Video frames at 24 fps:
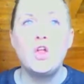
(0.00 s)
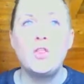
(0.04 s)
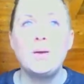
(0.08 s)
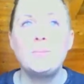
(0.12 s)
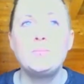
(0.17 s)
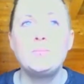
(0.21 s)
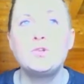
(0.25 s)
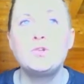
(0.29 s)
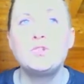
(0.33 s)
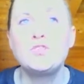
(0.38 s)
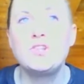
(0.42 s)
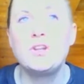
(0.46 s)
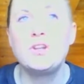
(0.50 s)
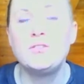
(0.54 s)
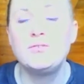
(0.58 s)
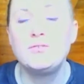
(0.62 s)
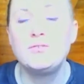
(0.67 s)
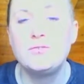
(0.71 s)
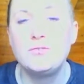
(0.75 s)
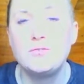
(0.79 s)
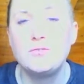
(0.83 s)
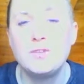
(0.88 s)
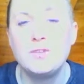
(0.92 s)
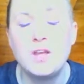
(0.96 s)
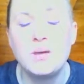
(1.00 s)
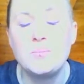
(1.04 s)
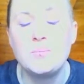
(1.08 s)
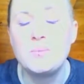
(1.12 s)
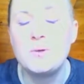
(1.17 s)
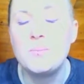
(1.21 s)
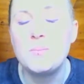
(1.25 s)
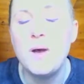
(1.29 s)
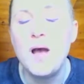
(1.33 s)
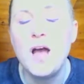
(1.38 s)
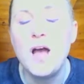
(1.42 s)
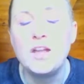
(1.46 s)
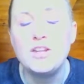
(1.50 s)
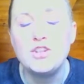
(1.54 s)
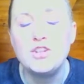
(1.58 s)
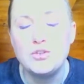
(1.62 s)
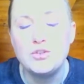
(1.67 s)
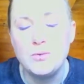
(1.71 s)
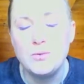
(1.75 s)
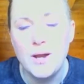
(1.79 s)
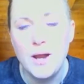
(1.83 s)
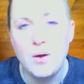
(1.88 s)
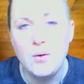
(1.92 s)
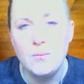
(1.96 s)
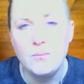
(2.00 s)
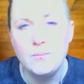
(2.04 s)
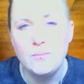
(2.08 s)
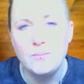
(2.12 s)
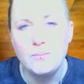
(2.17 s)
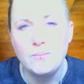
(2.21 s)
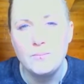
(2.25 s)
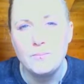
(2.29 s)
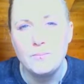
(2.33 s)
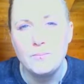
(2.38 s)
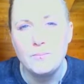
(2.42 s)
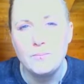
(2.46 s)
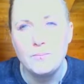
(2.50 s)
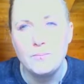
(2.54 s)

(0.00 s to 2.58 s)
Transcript: All that bull stuff can be behind you now.